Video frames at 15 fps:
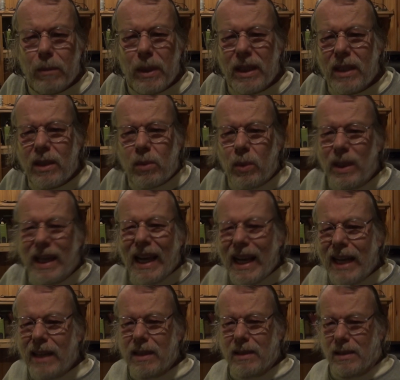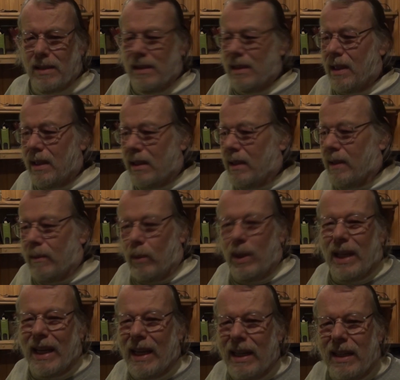Because we can't
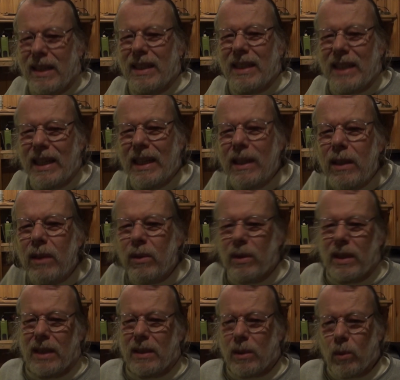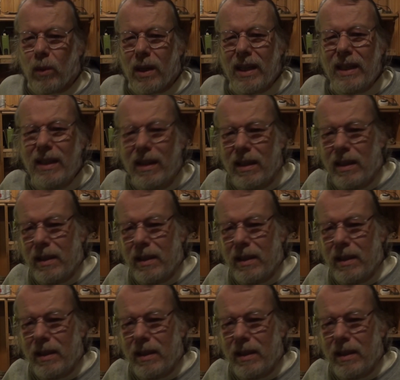continue this way.